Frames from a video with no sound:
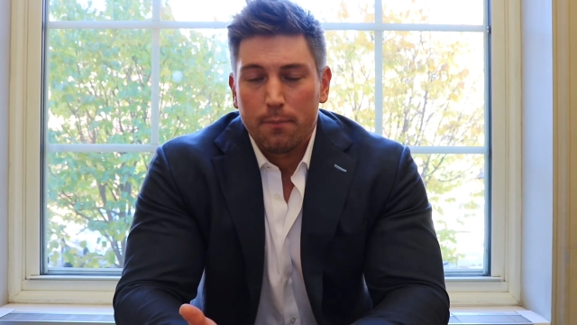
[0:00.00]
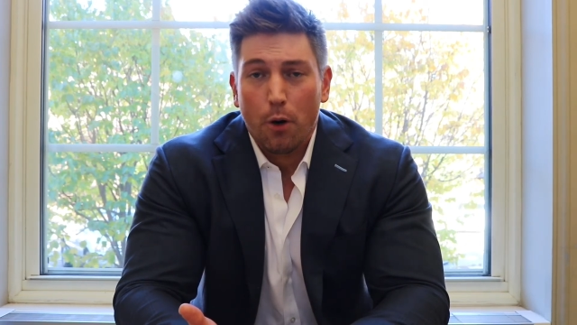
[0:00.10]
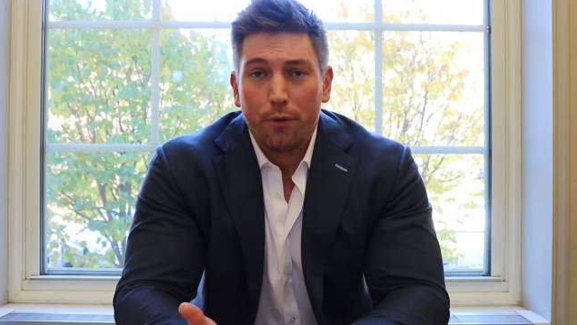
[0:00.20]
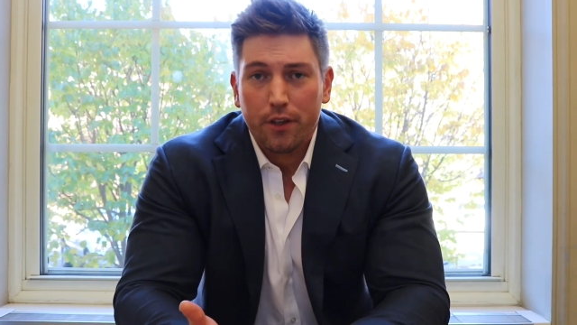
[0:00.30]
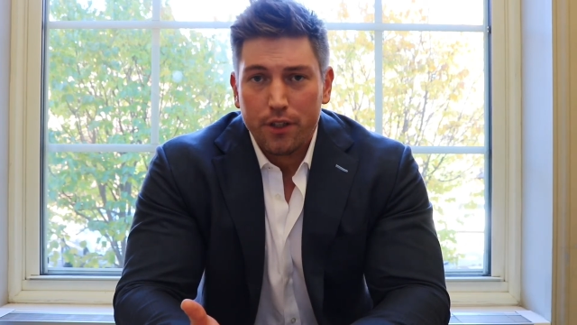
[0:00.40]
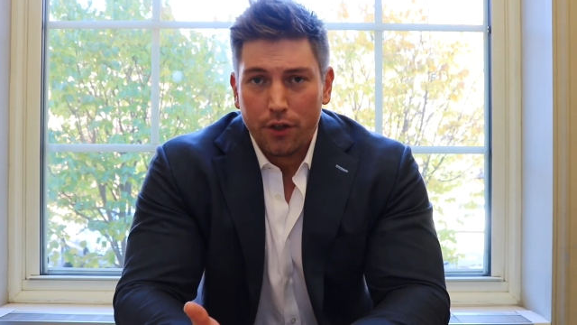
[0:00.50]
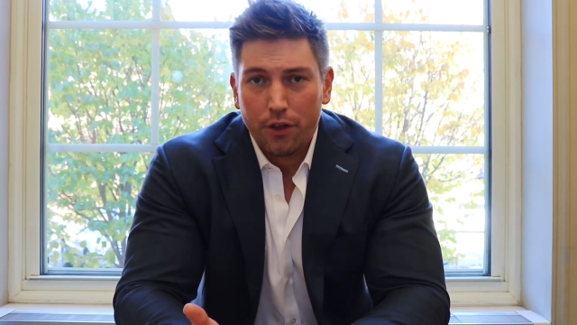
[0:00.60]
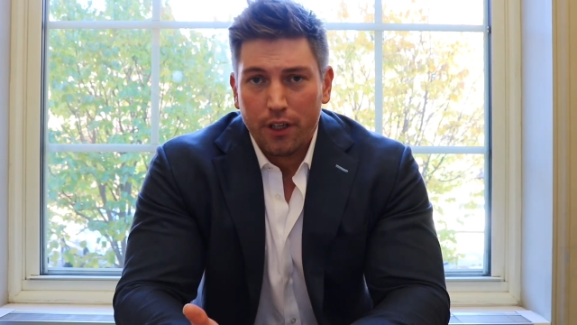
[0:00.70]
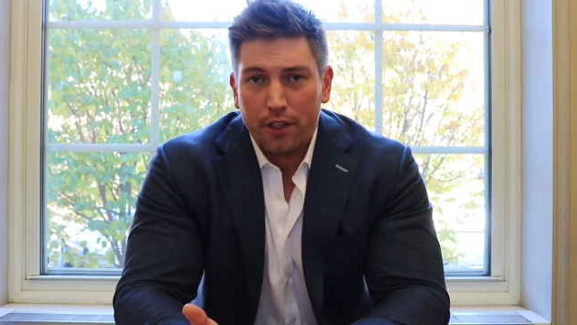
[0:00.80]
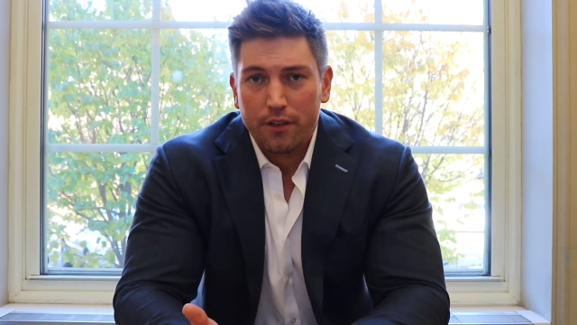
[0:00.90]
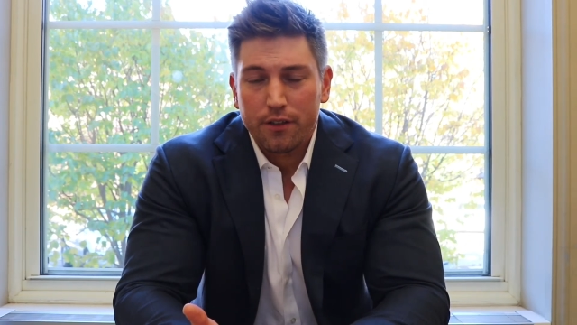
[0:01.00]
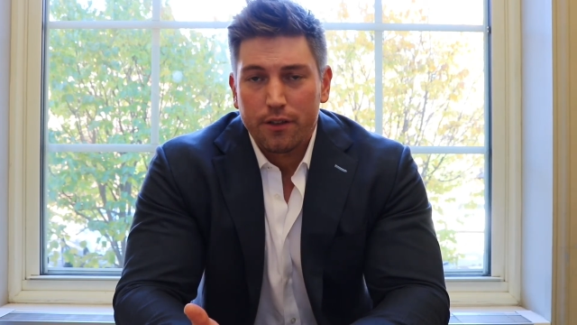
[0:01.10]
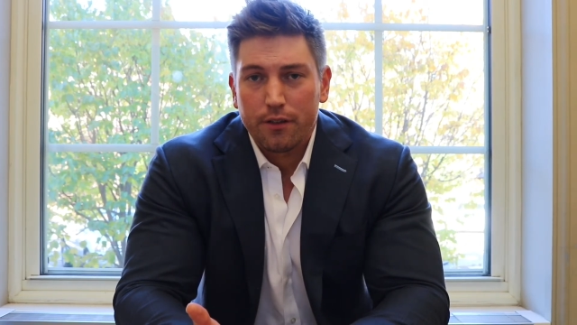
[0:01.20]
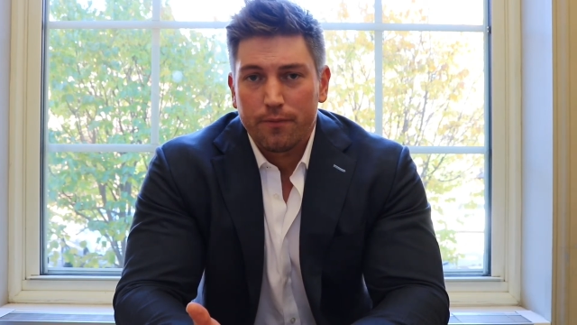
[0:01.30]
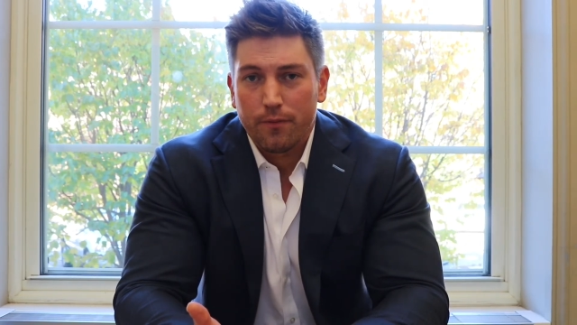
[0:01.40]
both
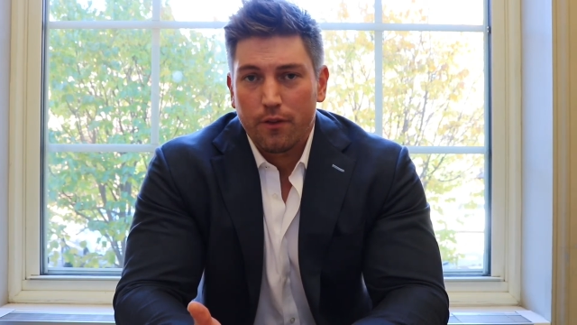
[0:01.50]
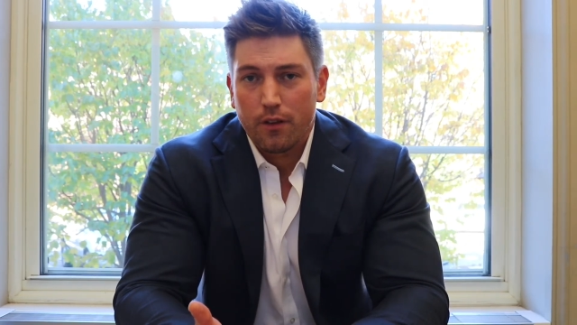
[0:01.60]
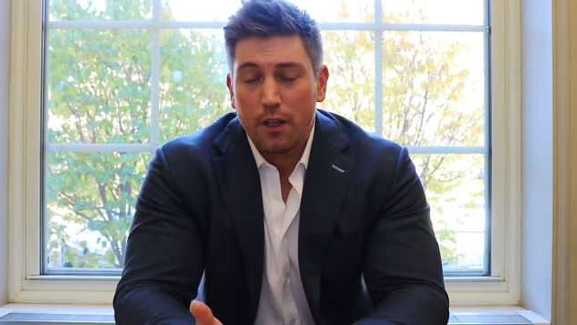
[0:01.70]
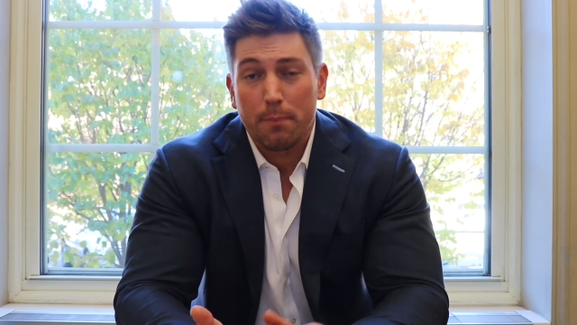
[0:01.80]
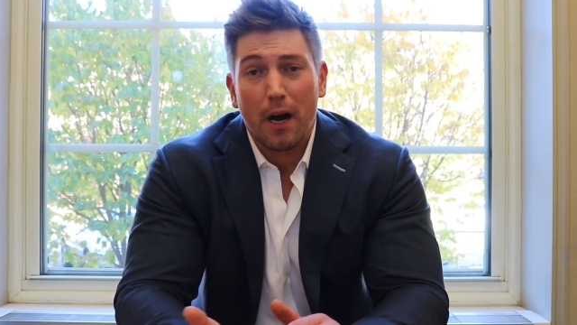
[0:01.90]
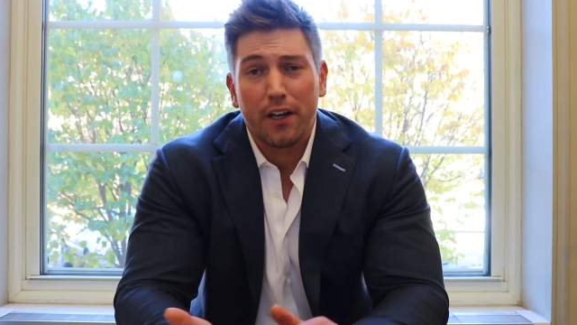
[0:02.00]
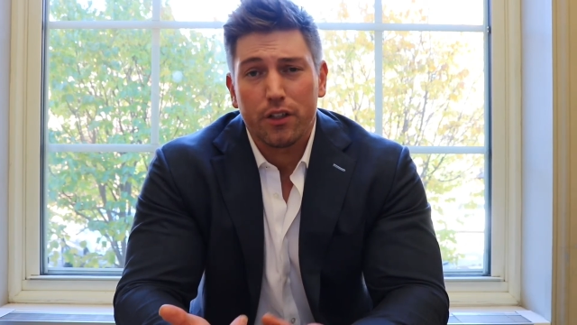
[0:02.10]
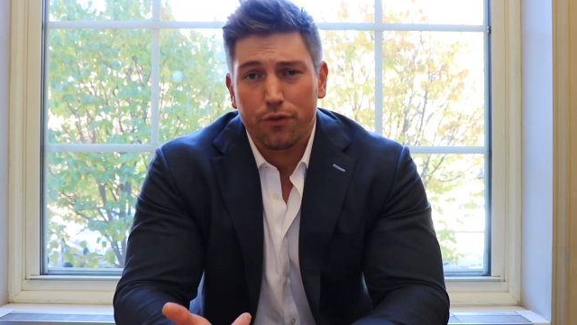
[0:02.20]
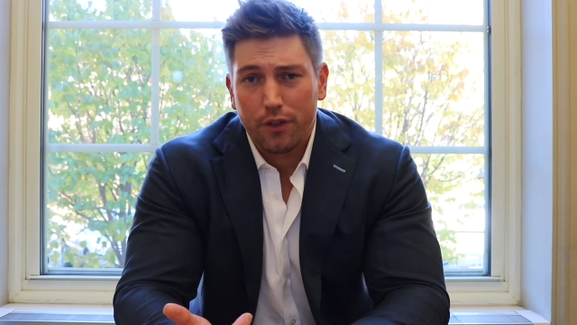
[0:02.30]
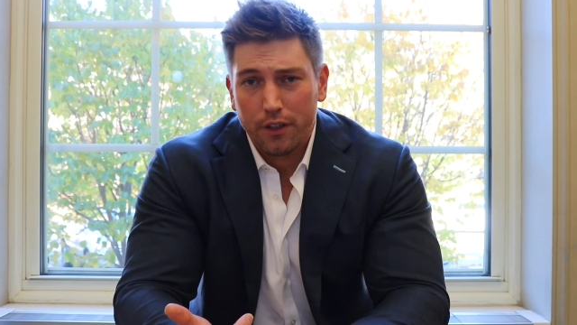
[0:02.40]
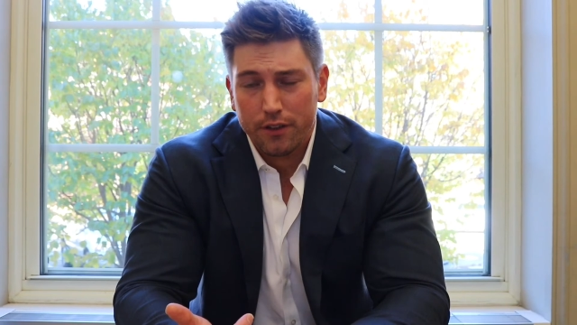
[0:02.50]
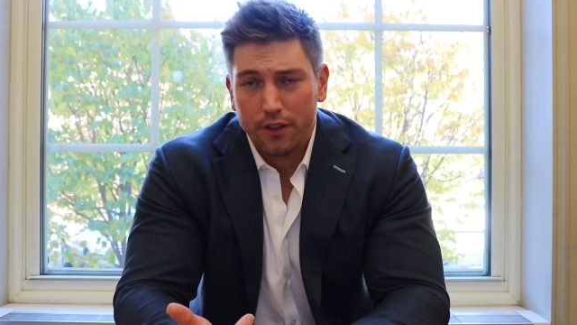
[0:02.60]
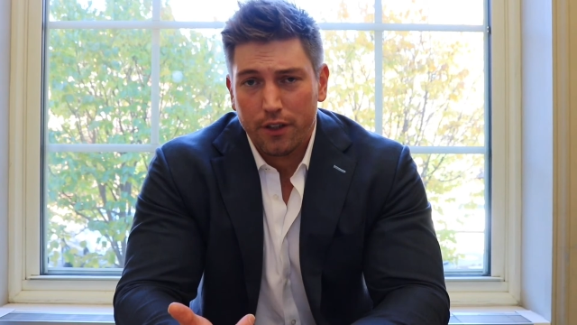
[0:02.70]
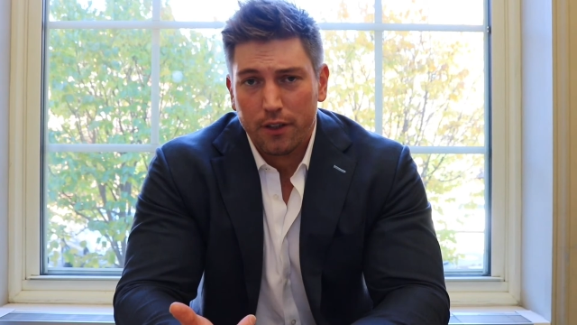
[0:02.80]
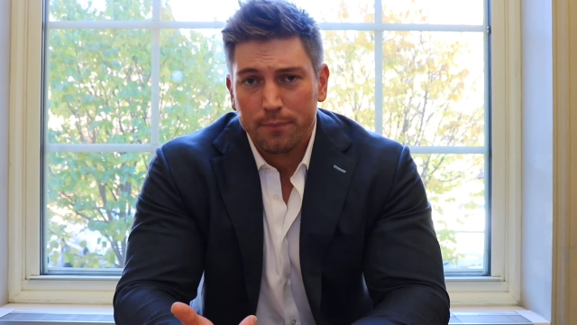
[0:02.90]
attorneys, the buyer's
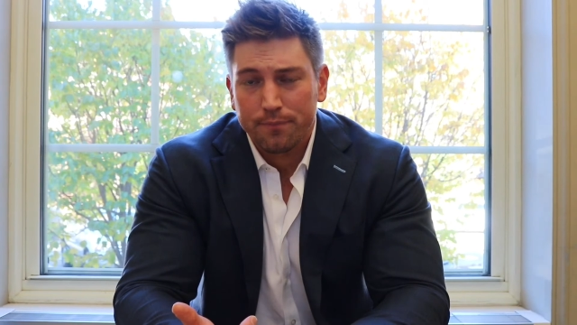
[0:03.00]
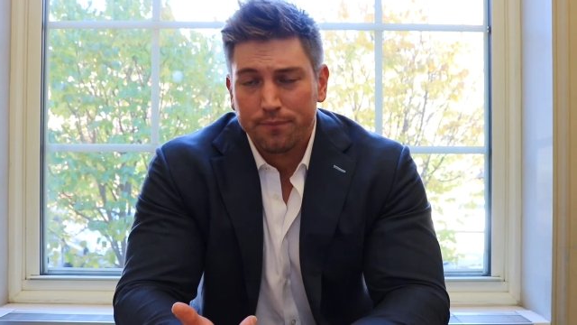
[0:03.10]
realtor,